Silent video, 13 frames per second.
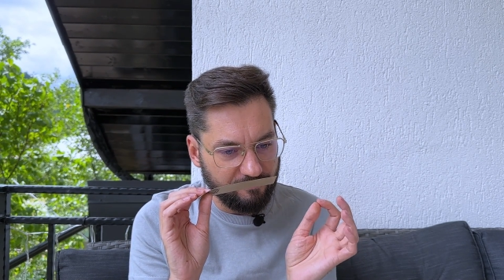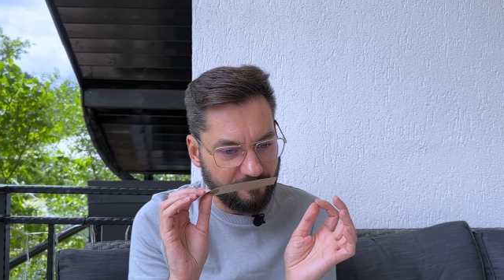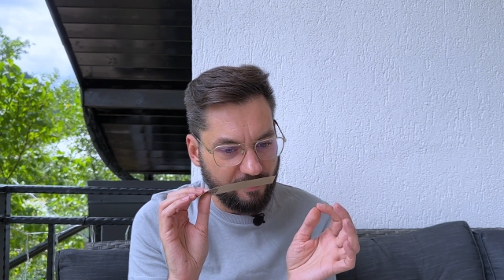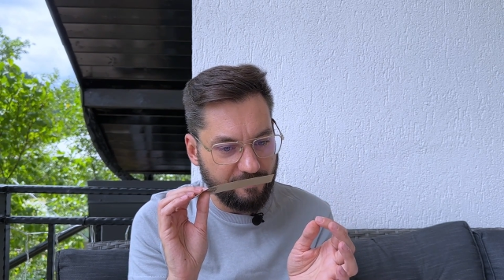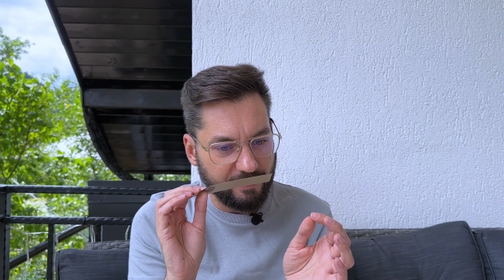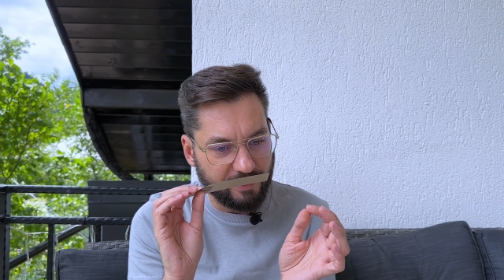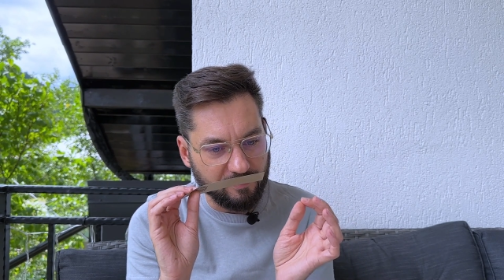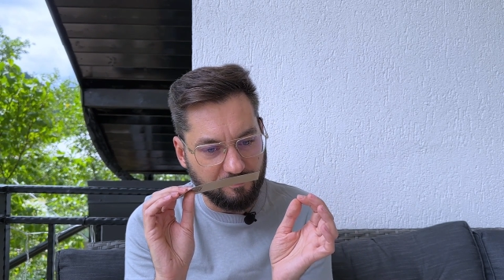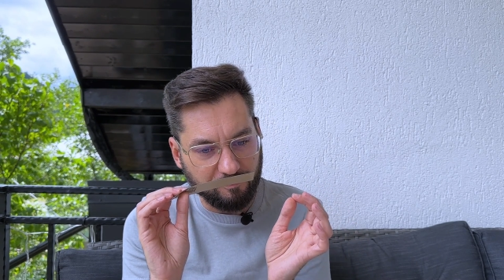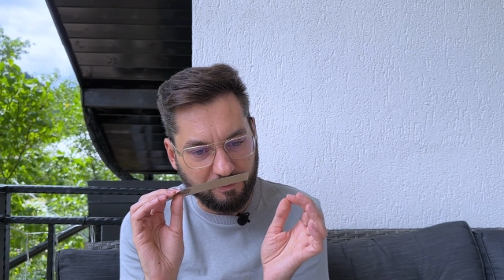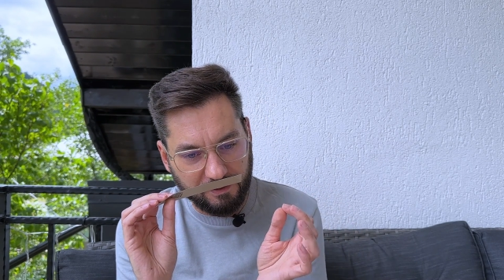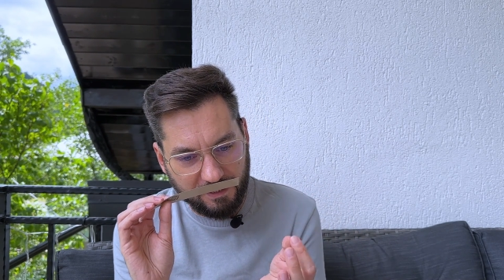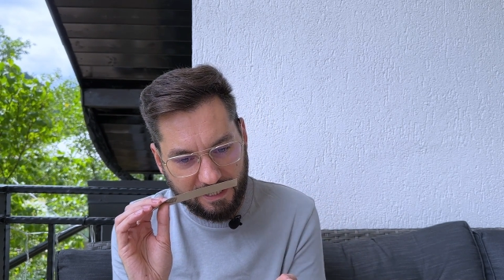very
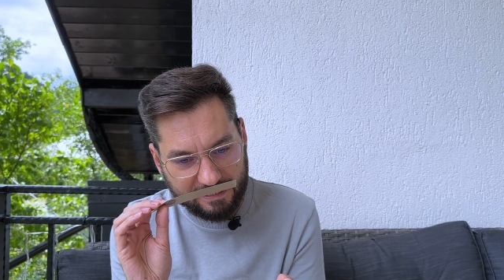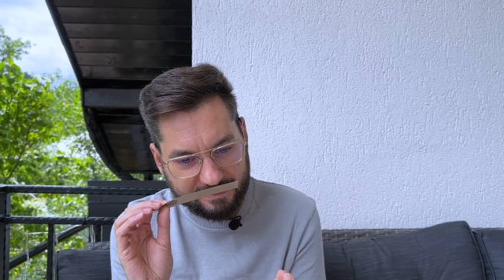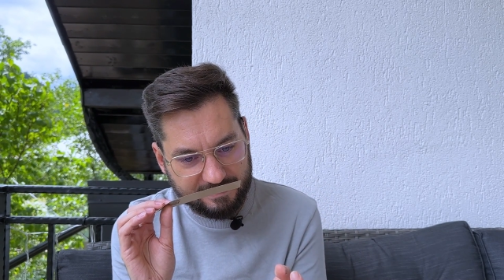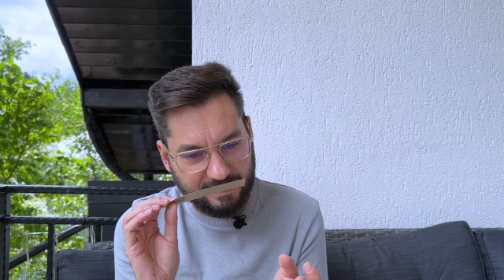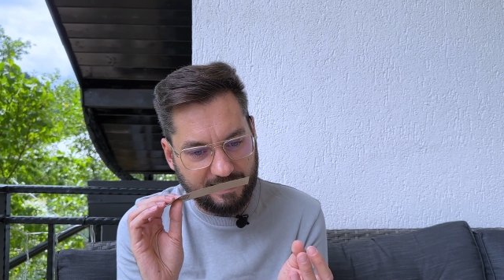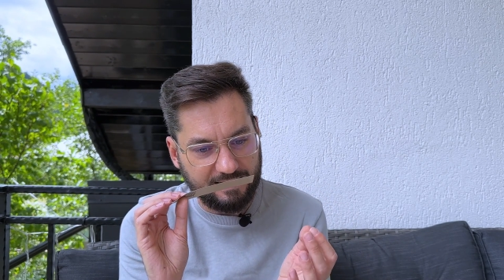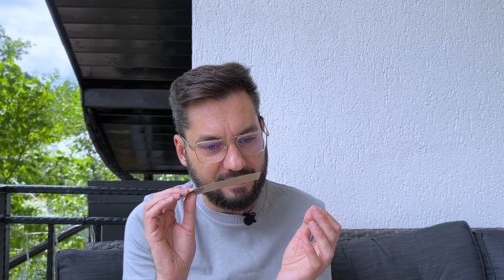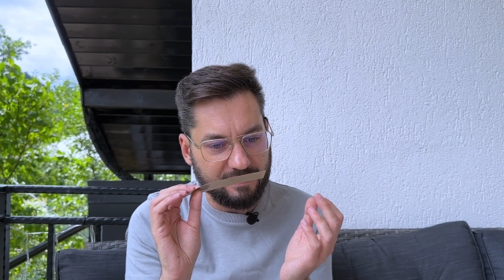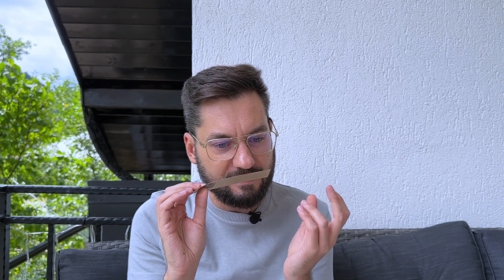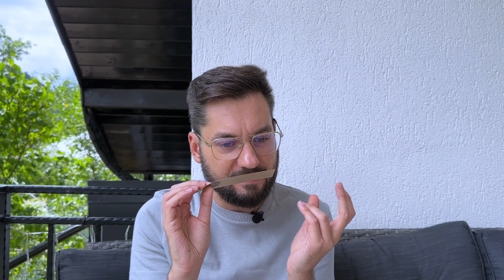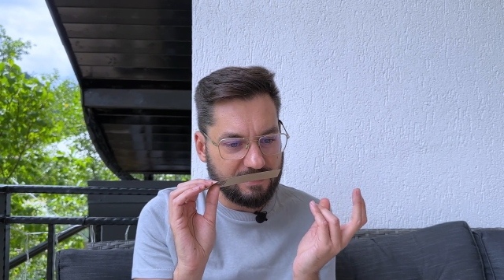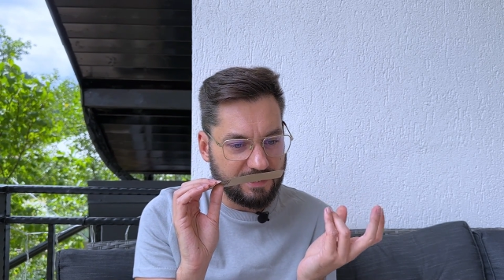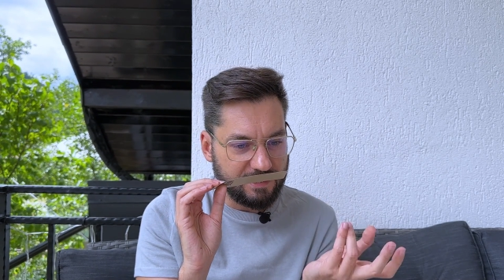complex, and it
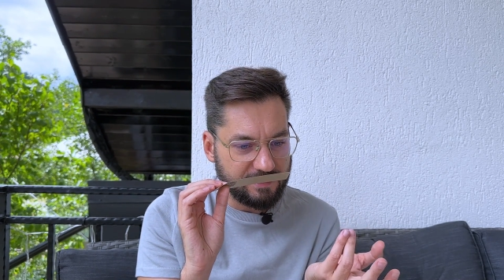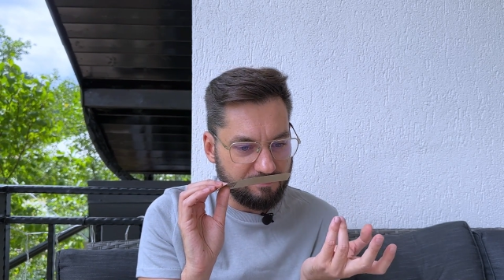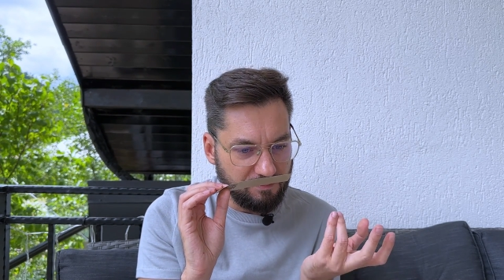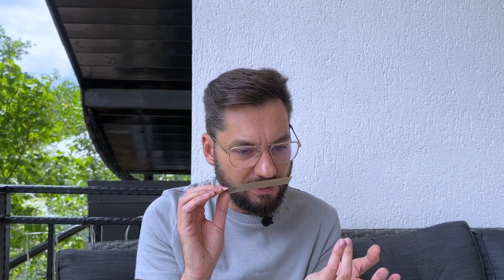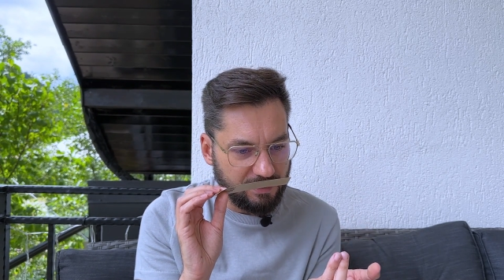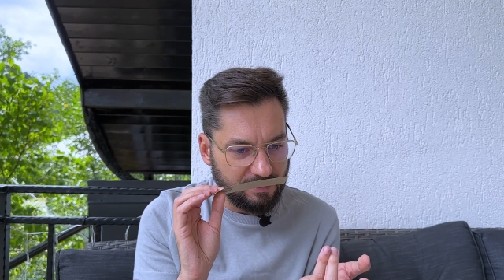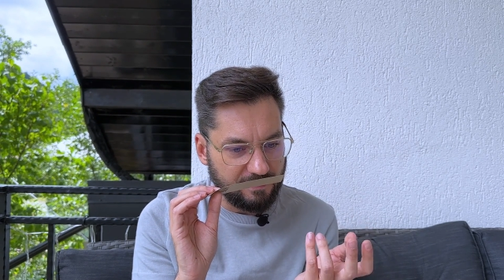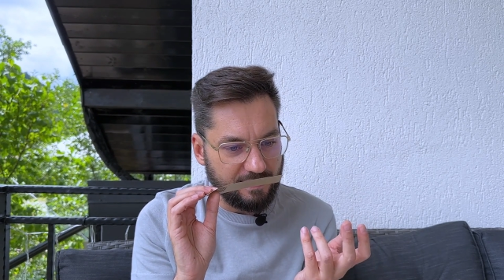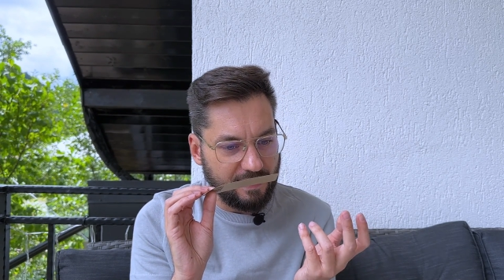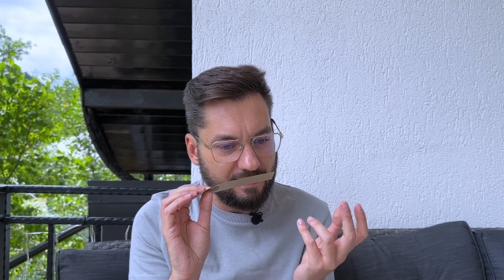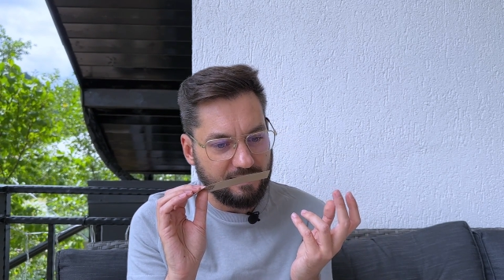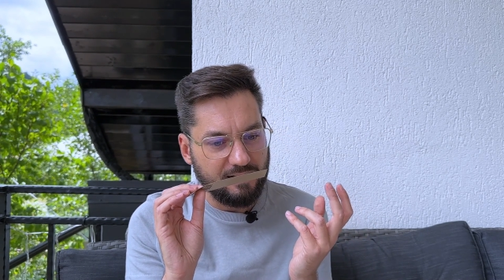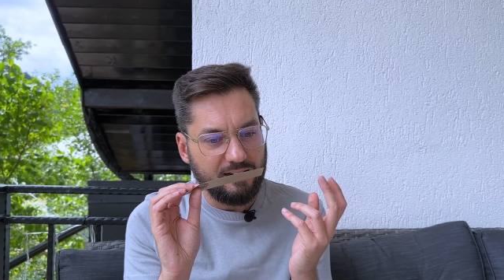does mean that